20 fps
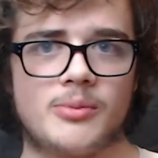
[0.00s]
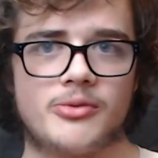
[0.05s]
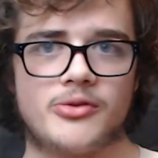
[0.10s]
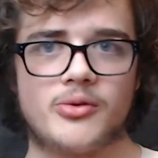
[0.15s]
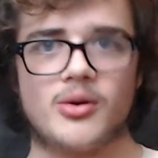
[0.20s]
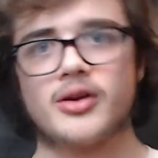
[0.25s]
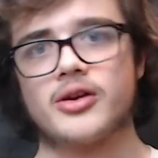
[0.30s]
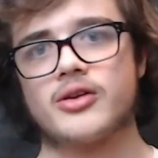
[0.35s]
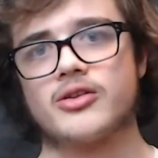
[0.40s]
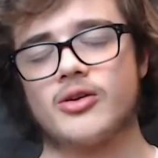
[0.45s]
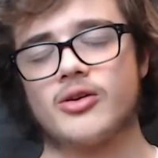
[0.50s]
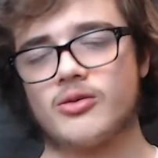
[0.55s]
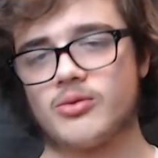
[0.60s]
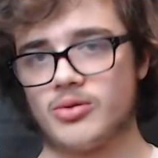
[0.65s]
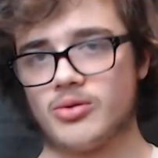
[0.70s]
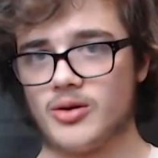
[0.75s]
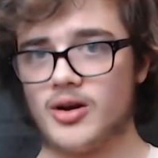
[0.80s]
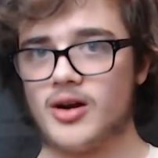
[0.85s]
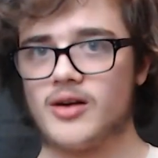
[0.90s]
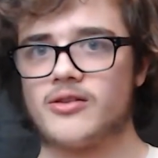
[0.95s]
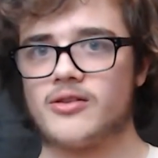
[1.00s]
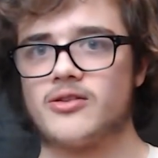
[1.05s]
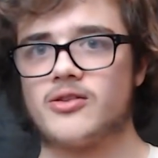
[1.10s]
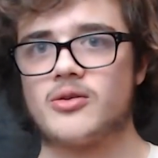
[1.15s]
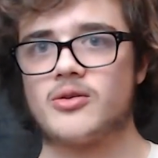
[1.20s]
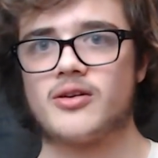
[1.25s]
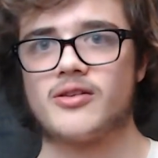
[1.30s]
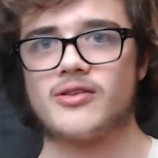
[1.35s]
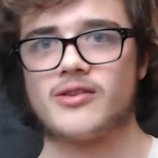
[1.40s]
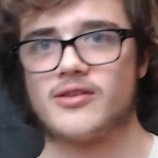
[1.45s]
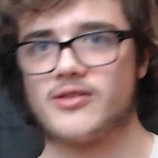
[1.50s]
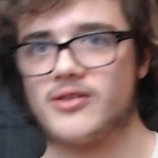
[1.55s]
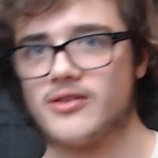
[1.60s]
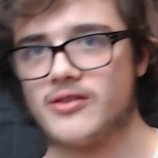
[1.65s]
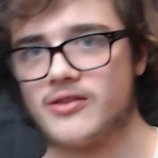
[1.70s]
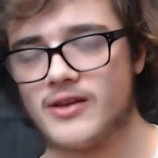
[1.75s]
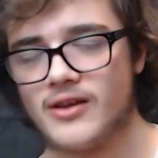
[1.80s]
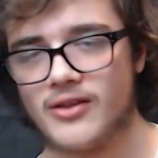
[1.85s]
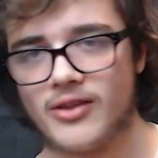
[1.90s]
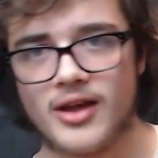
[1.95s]
you on your toes with regards to
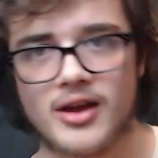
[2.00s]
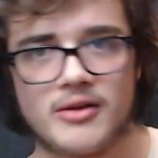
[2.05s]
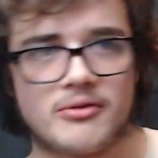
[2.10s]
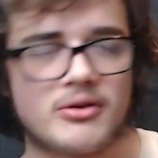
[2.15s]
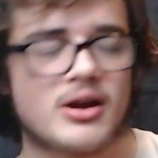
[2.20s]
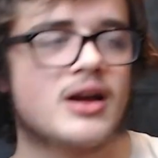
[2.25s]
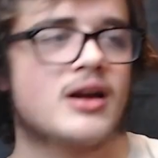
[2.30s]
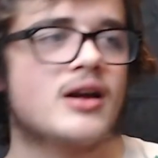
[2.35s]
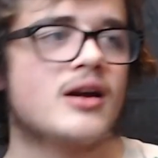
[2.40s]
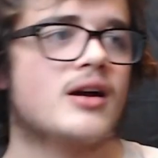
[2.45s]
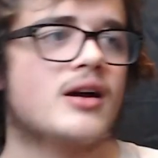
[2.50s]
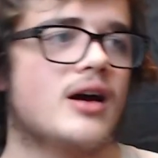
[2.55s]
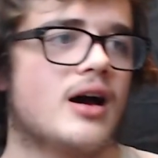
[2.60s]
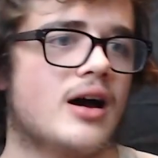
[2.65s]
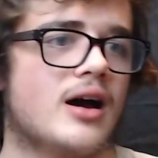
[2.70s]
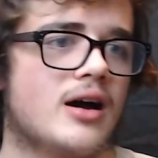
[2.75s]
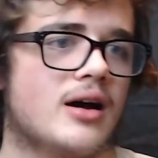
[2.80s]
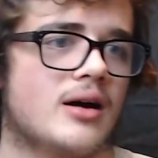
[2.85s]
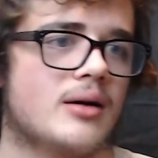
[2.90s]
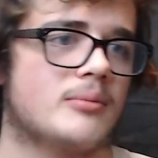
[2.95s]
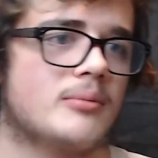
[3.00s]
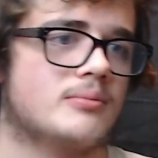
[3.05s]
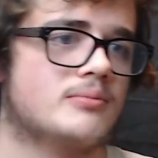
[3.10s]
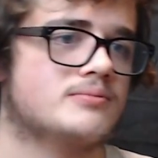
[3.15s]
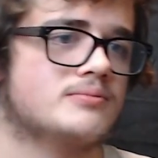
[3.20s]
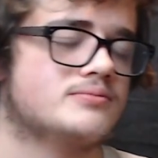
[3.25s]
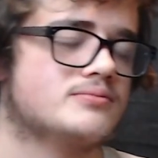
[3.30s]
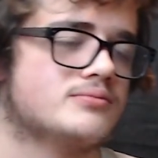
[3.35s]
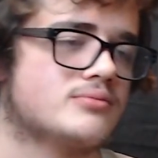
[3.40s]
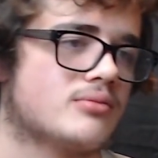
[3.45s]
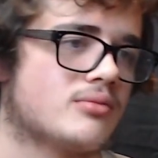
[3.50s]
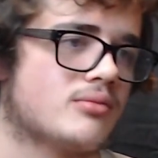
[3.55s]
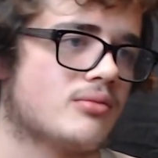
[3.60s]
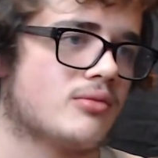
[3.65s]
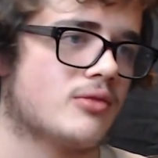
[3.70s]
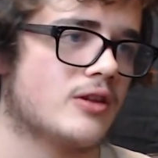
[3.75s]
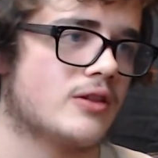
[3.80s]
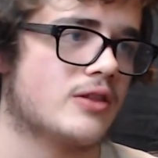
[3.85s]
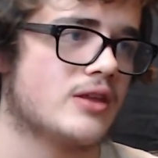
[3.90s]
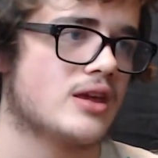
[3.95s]
consistency in life.
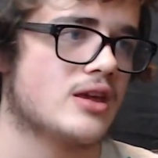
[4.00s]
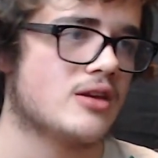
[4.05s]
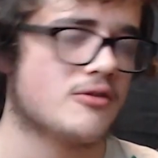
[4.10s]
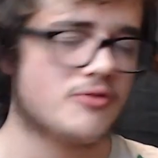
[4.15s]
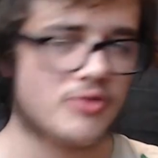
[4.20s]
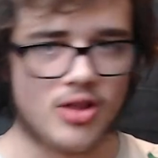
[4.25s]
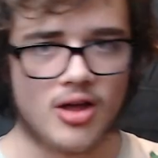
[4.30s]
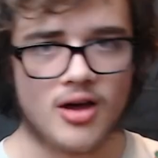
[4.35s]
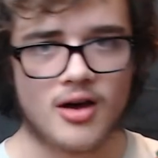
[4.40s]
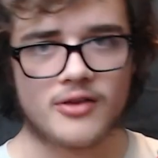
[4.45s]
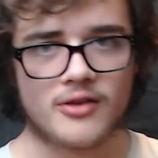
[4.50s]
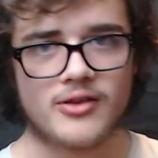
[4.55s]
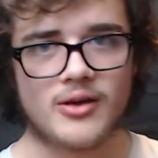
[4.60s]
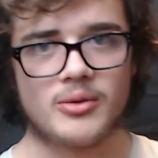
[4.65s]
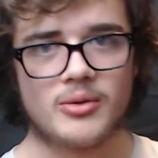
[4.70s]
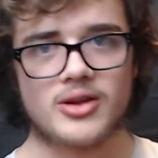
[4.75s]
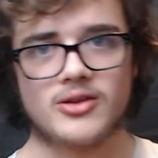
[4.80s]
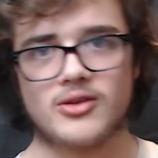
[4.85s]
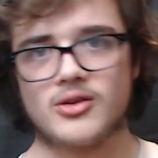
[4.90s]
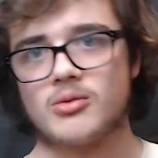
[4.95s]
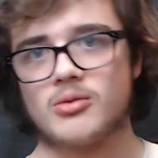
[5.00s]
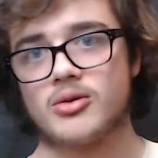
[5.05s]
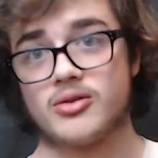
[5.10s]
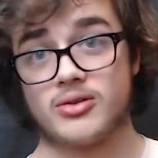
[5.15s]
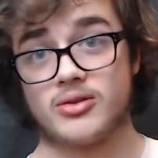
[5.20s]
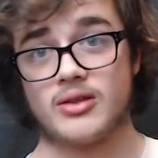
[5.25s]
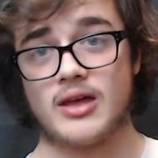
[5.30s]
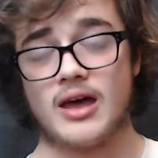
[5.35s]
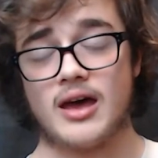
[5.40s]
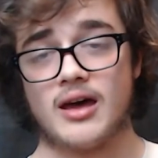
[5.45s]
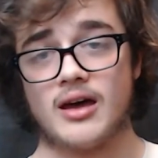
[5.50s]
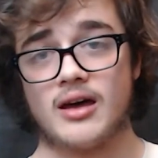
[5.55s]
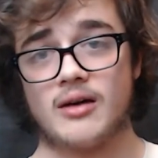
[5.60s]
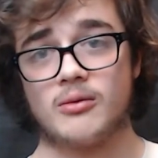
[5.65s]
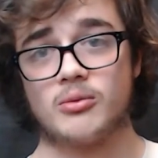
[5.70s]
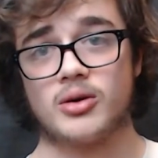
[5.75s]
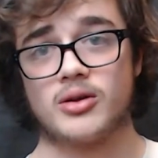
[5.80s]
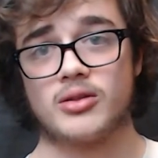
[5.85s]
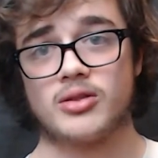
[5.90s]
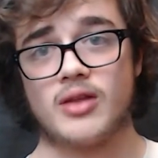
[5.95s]
The vlogs that we do with
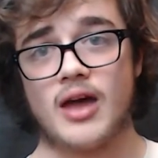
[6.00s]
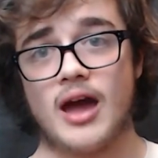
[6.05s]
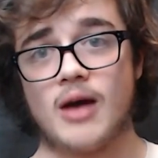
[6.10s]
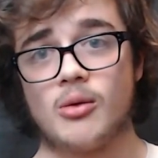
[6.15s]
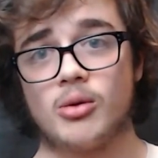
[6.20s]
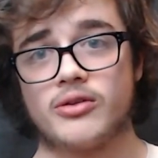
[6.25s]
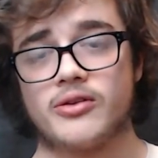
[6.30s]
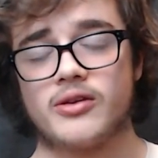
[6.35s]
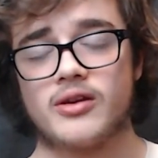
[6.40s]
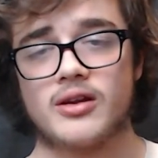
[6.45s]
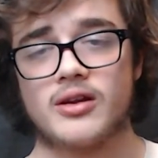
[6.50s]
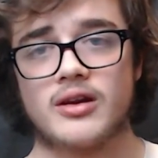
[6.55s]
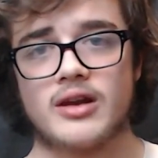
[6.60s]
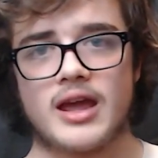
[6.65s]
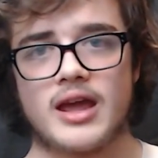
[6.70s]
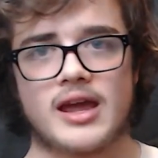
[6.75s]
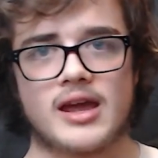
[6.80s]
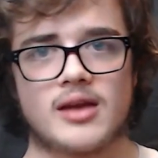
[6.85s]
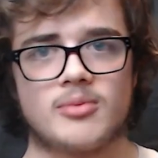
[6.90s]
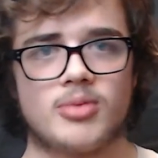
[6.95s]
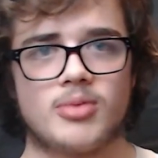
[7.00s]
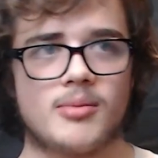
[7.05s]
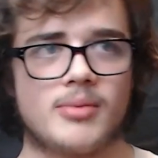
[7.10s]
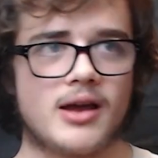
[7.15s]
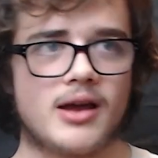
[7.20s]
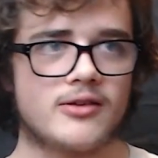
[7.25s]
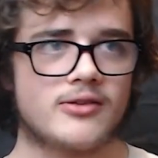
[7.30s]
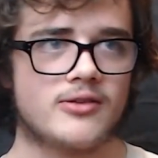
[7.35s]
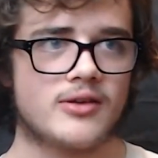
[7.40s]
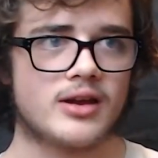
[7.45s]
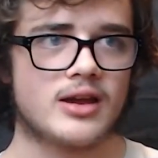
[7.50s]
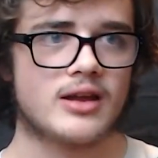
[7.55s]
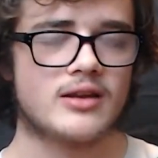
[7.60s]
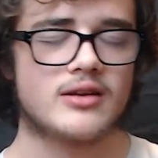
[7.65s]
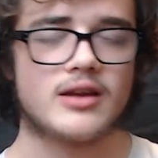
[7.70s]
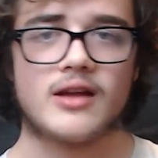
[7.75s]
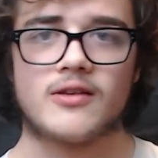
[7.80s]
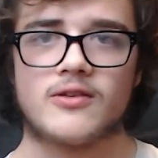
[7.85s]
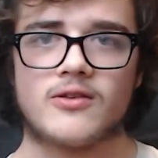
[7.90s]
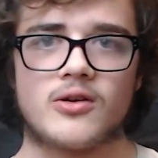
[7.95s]
Owlton and Bombastic and
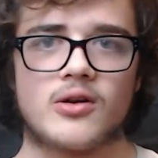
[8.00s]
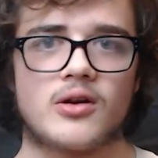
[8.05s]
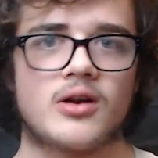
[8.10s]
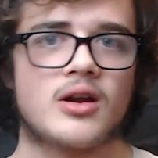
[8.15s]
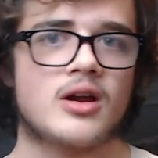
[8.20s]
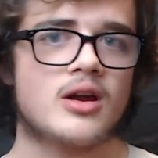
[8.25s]
Dancer,